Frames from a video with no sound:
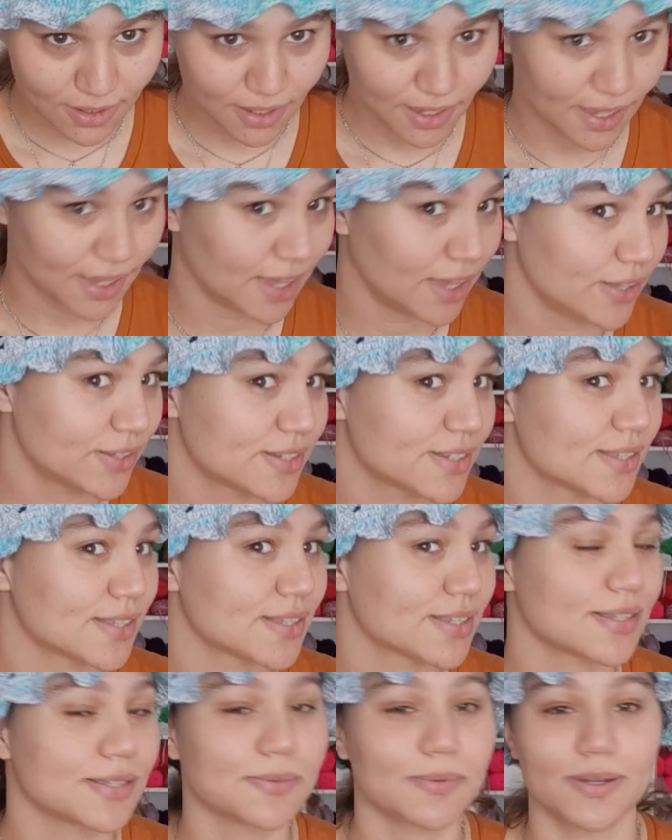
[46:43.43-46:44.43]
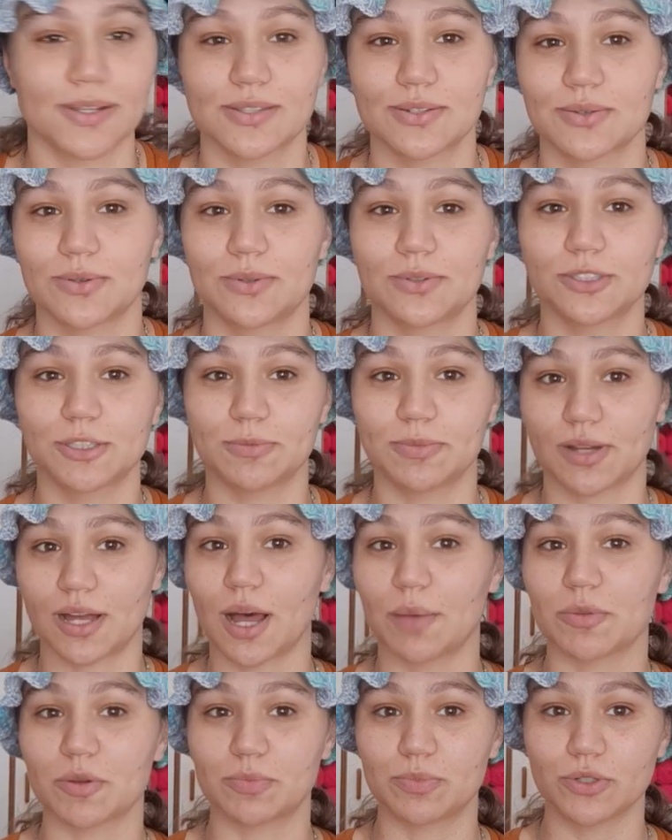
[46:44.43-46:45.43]
Okay, so this is what it's called, the
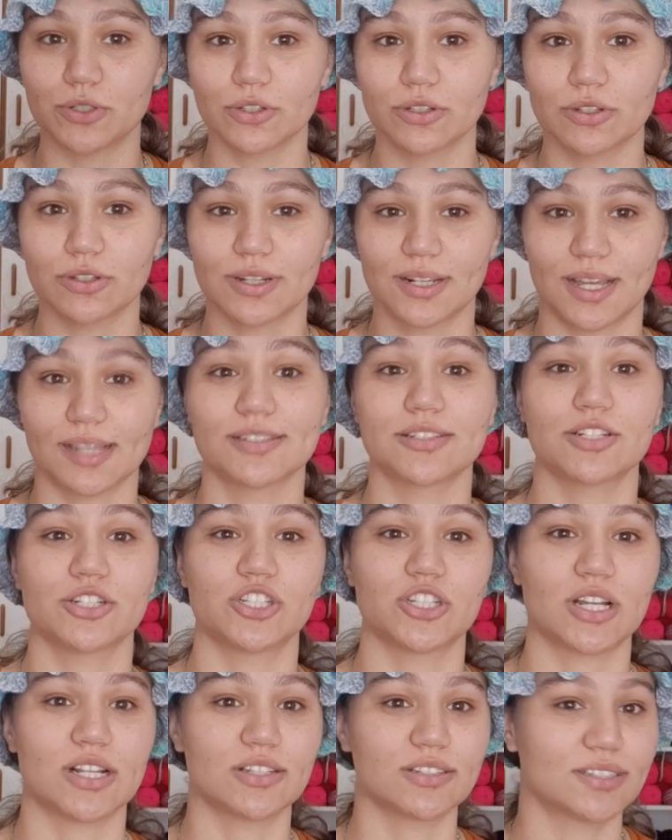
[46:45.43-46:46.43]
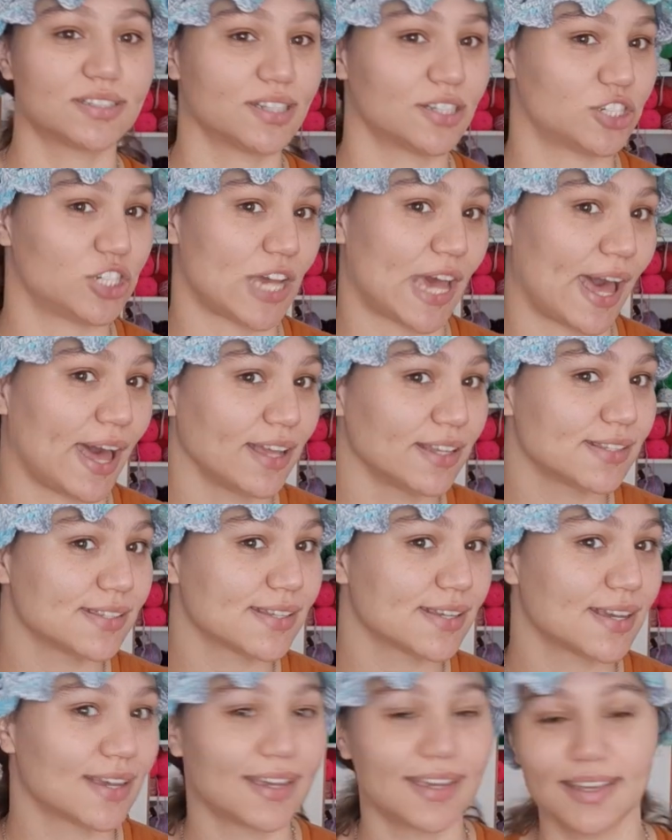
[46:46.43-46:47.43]
Bahama Blue cluster shell stitch hat.
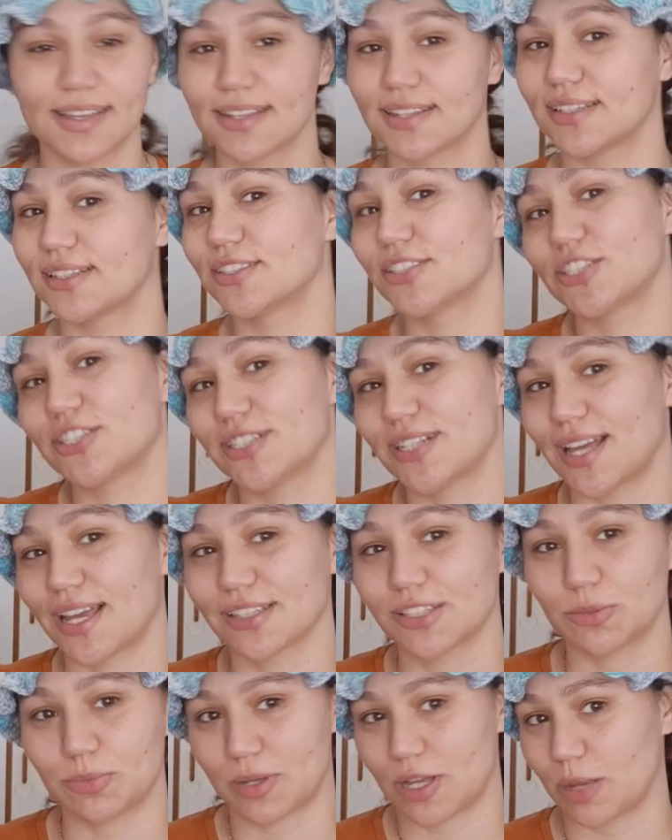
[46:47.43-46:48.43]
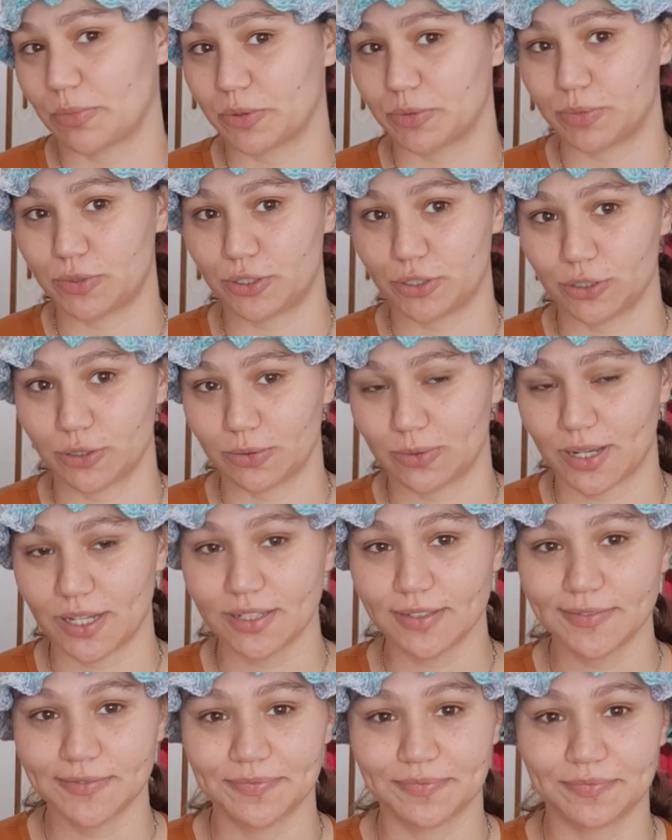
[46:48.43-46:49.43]
So do you like the Bahama Blue
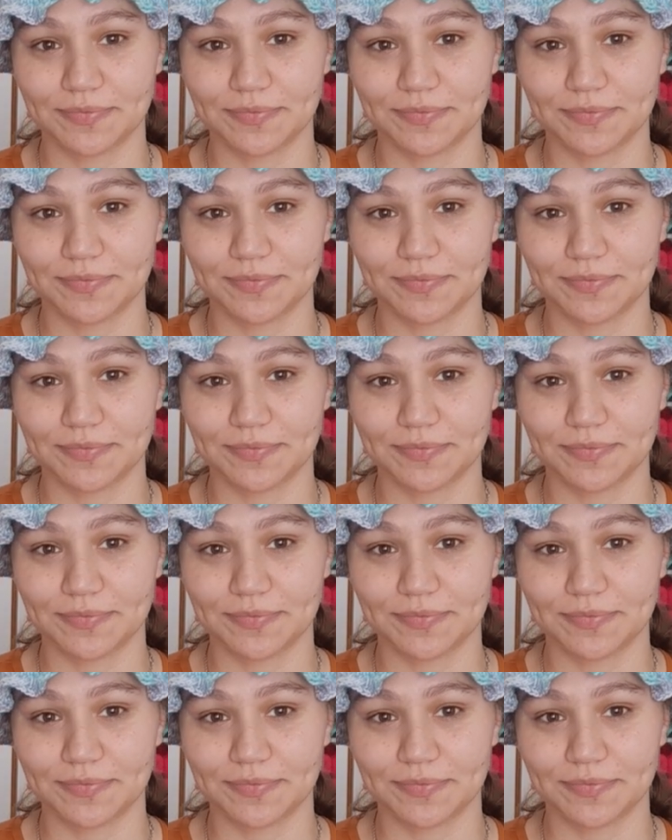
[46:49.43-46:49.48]
one?